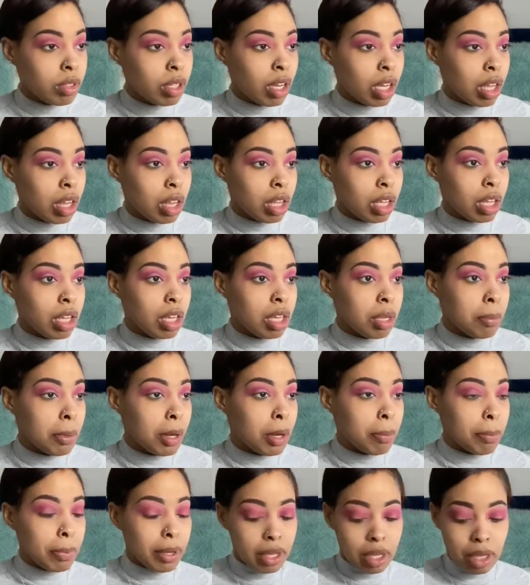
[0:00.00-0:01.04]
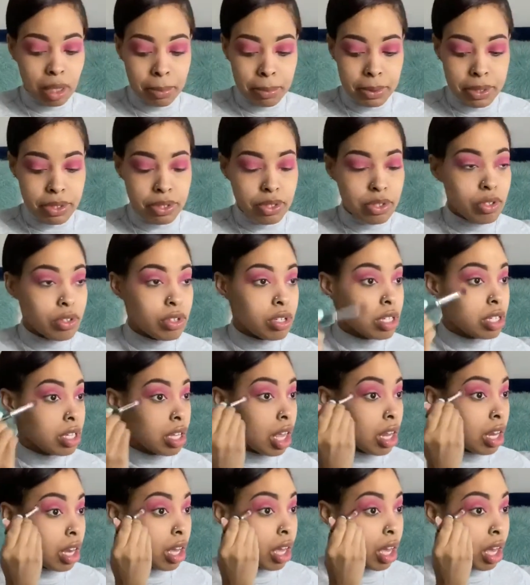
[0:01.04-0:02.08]
The key about makeup is you just
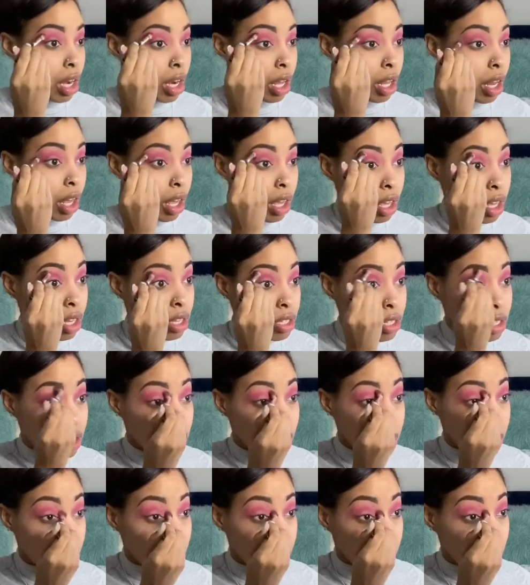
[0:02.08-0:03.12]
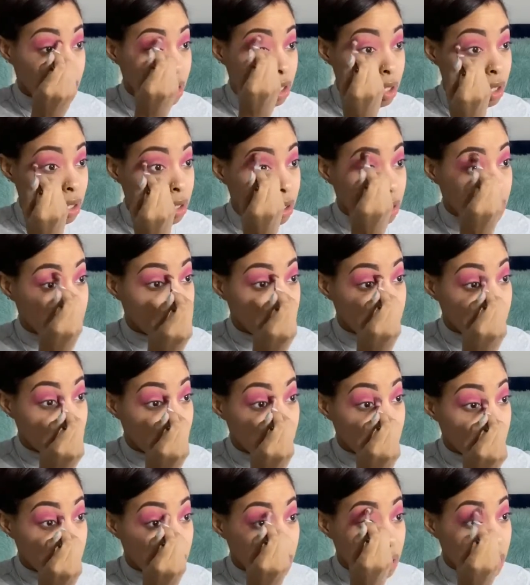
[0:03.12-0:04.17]
gotta kind of like just keep blending.
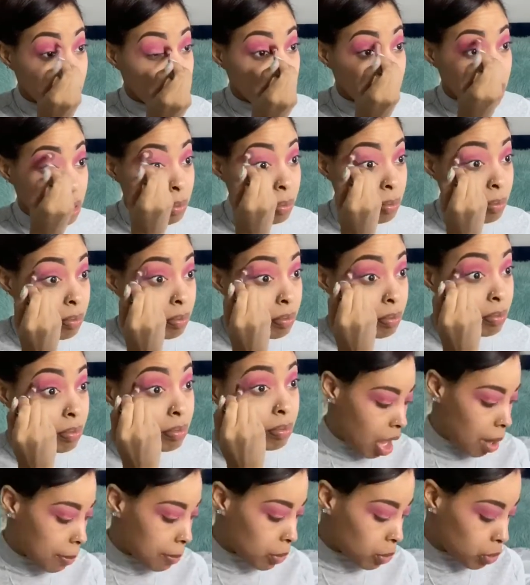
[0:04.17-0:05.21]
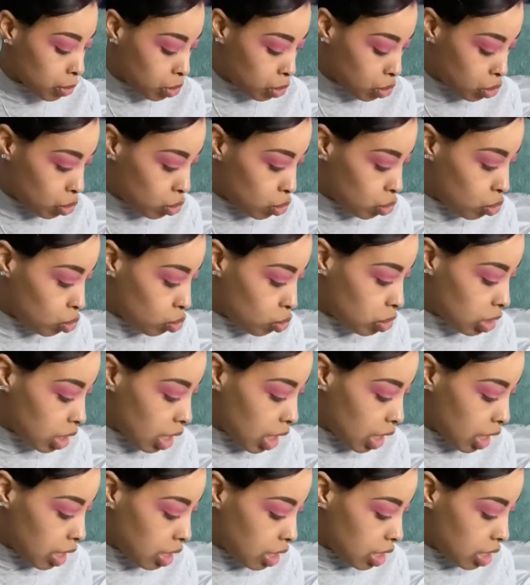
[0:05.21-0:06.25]
I'm going to use
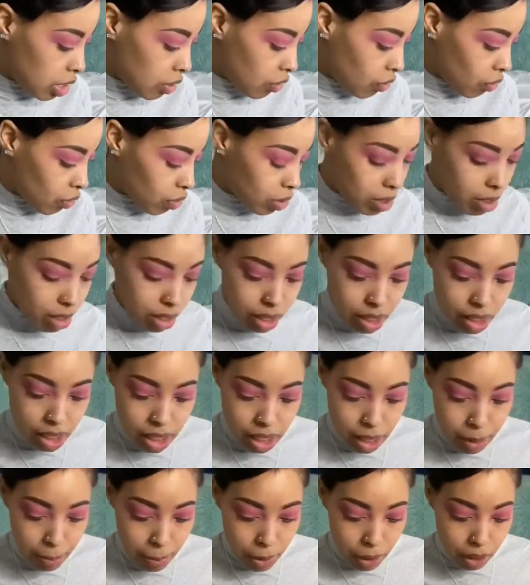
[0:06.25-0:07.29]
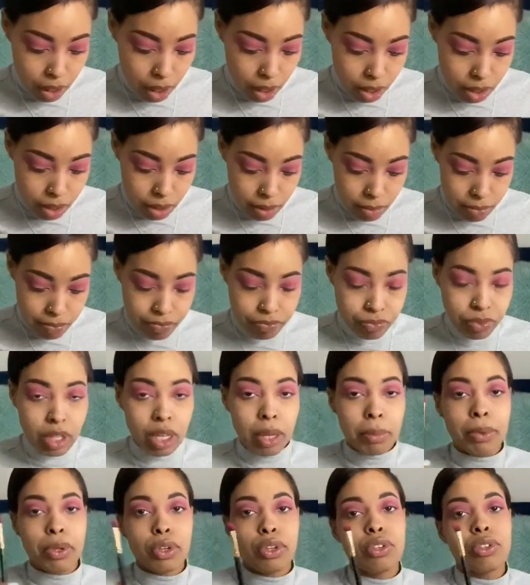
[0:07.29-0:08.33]
a different, deeper color. I'm
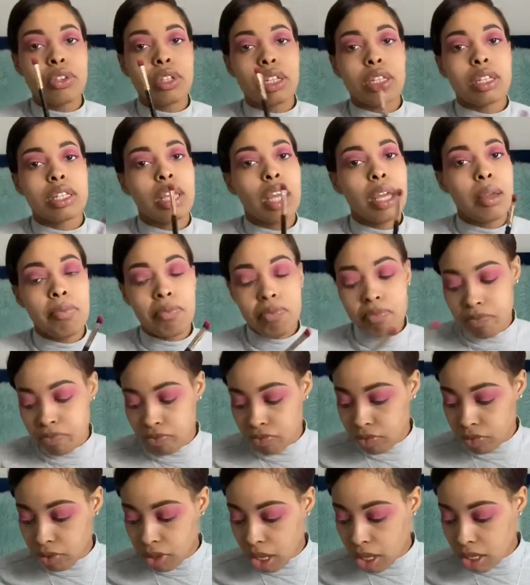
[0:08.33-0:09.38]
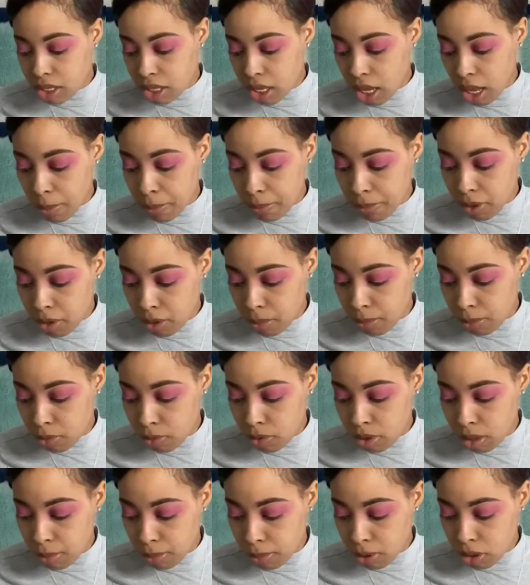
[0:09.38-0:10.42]
going to use that same flat top
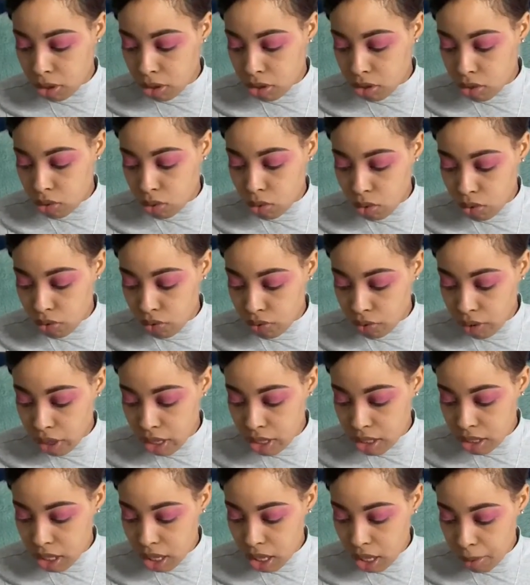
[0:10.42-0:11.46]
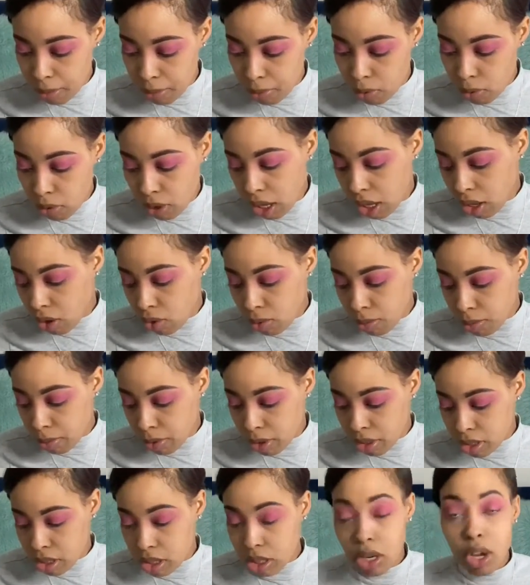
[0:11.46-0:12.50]
kabuki brush or flat top or angle
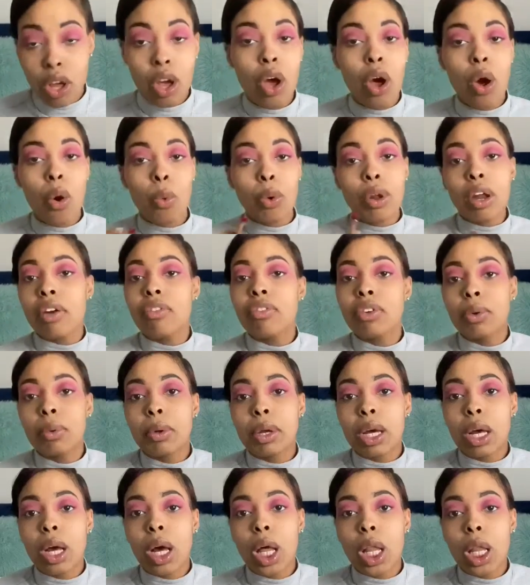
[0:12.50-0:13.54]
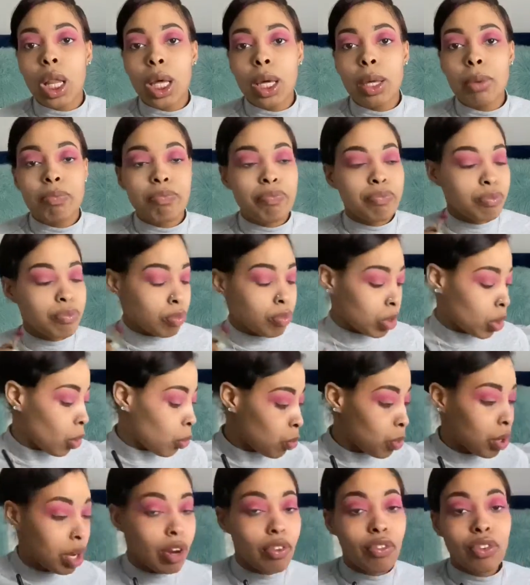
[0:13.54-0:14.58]
brush, whatever you want to call it,
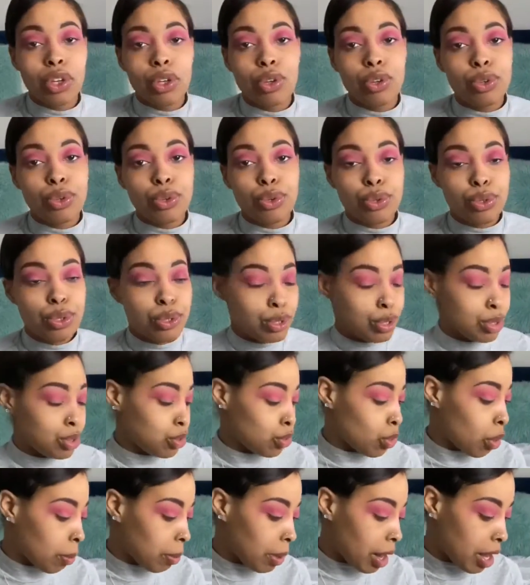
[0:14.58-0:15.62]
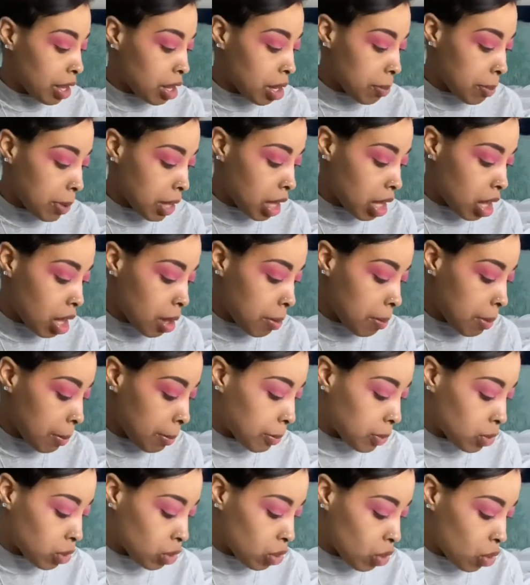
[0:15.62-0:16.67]
whatever you use to apply your makeup. I'm
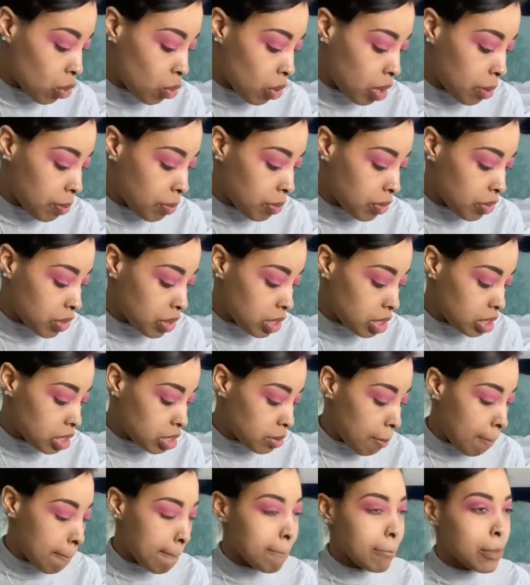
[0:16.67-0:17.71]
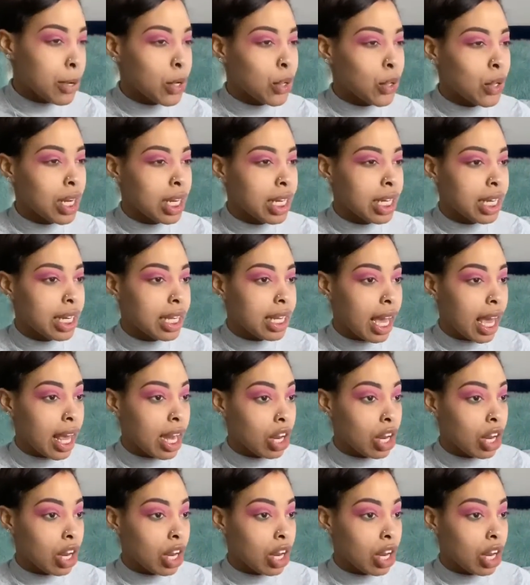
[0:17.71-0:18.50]
going to go in with this burgundy kind